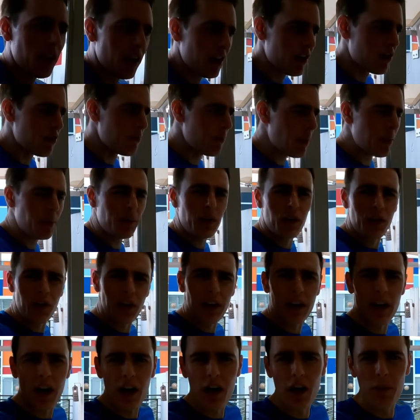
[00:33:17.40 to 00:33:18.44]
guys. Maybe you
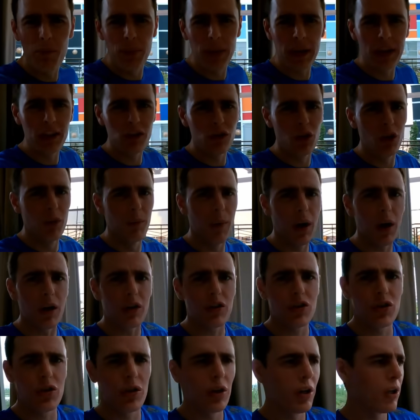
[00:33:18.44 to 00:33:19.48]
think I complain too
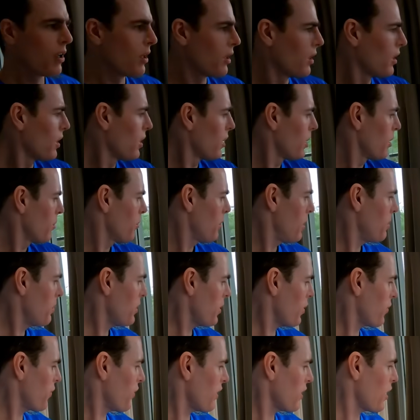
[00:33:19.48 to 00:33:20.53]
much. Maybe
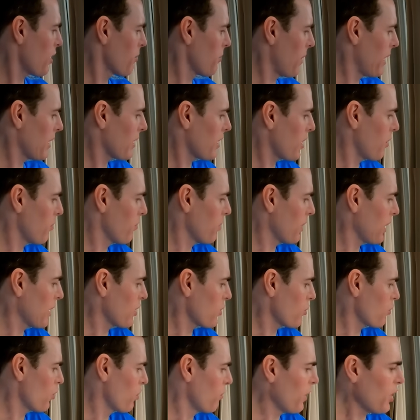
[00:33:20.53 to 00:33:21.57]
you think your man
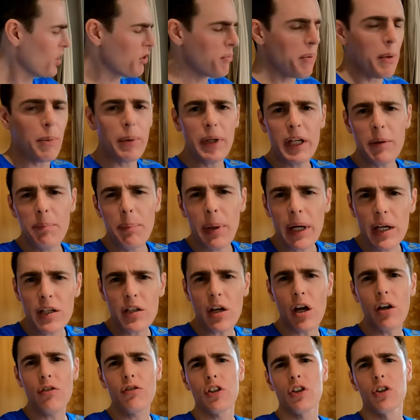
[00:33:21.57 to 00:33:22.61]
complains too much, but when he pays
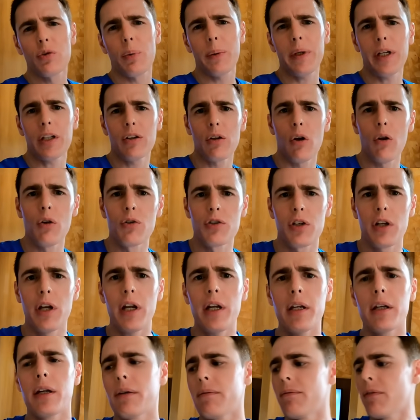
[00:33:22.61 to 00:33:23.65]
$120 a
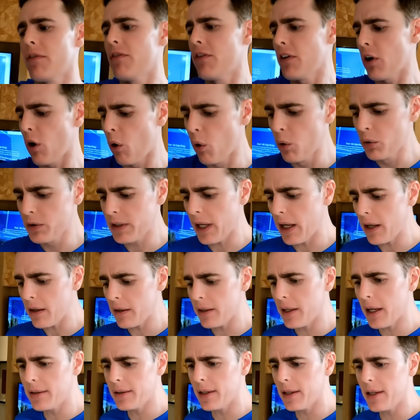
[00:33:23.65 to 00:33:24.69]
night for a hotel
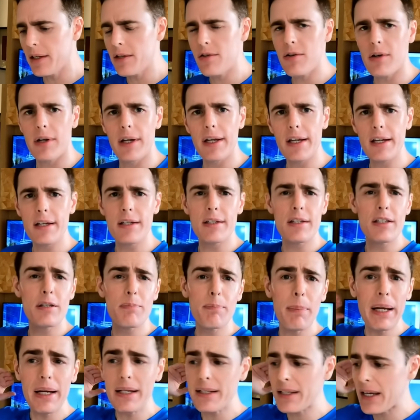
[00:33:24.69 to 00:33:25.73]
in Indonesia, he
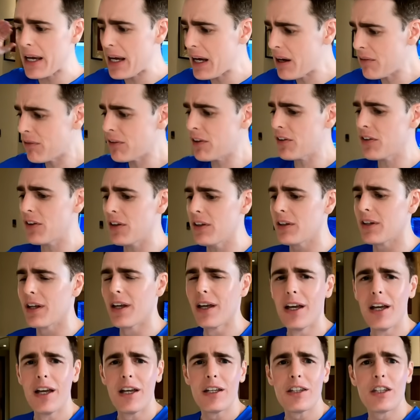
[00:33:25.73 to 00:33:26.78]
expects everything
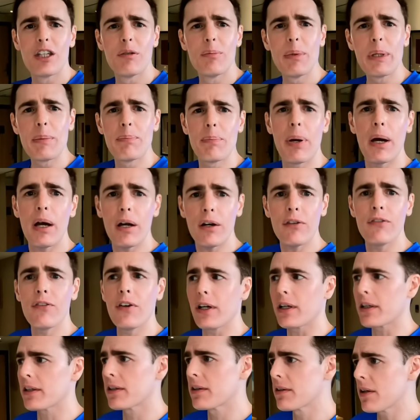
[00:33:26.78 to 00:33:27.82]
to be
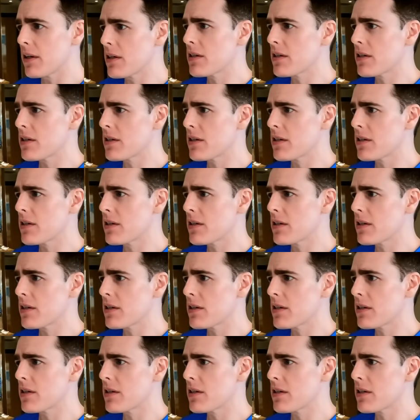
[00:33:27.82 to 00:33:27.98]
perfect,